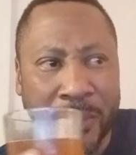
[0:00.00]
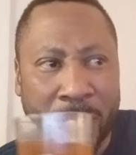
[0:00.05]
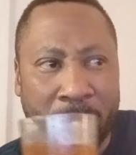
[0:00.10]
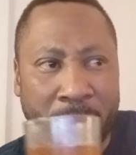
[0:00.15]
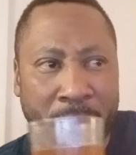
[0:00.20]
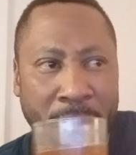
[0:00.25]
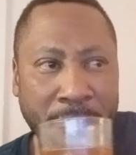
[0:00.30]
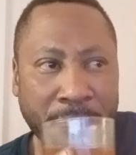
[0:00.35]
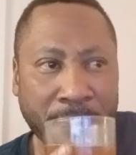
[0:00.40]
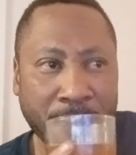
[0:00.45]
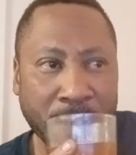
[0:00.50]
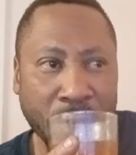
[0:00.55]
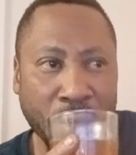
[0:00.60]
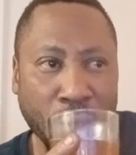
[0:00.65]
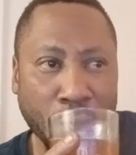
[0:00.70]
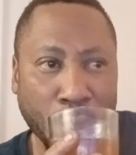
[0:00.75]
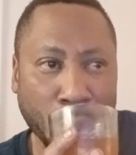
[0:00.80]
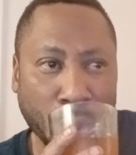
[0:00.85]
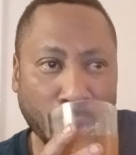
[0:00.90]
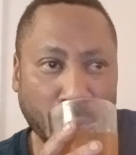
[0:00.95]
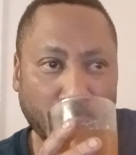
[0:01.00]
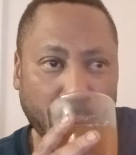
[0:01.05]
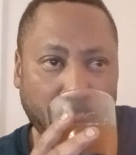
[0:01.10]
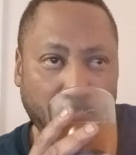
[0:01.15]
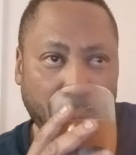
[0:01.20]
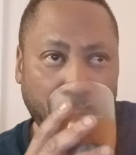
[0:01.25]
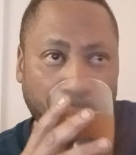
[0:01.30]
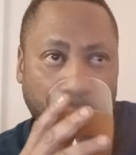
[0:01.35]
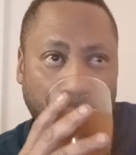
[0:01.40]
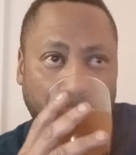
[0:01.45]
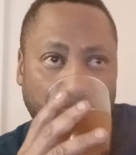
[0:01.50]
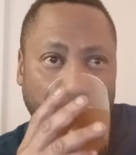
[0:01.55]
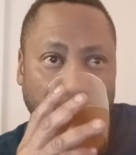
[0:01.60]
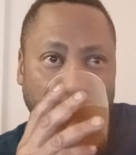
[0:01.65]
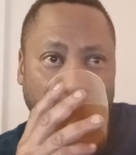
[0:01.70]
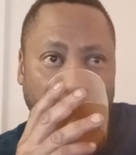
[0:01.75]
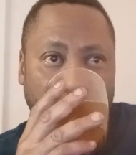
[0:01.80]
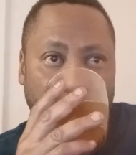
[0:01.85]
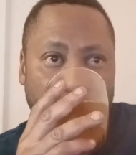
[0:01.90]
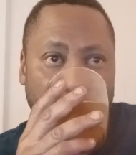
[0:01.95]

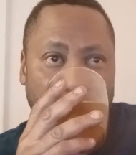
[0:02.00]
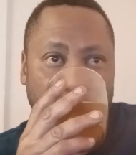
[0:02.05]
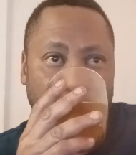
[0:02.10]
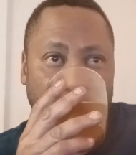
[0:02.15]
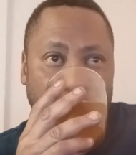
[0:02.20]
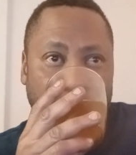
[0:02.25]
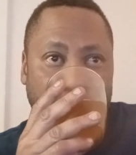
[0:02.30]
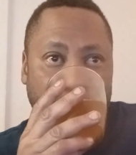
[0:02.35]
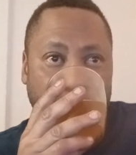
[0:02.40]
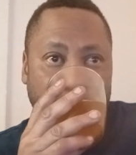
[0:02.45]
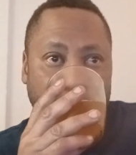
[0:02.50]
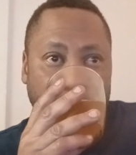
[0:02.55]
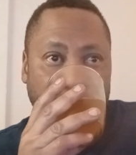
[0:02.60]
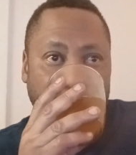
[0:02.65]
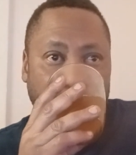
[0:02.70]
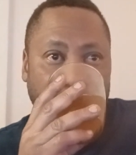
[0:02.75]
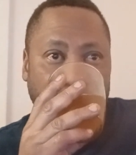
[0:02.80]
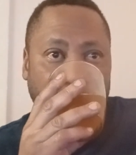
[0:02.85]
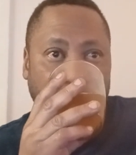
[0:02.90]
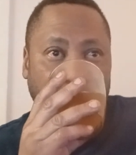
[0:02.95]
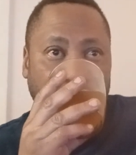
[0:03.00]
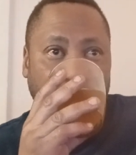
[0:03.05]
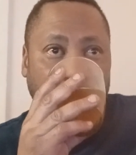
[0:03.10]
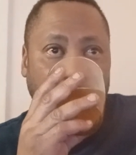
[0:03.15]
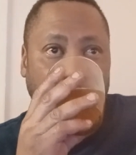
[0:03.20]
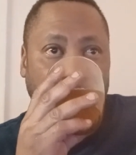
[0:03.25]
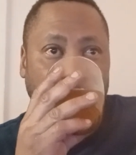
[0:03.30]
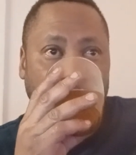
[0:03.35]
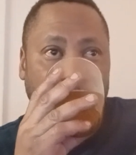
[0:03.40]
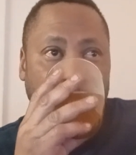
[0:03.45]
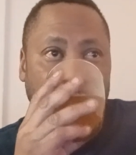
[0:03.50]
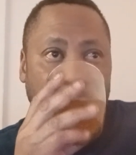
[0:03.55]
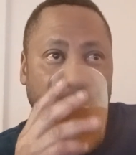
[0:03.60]
[no speech]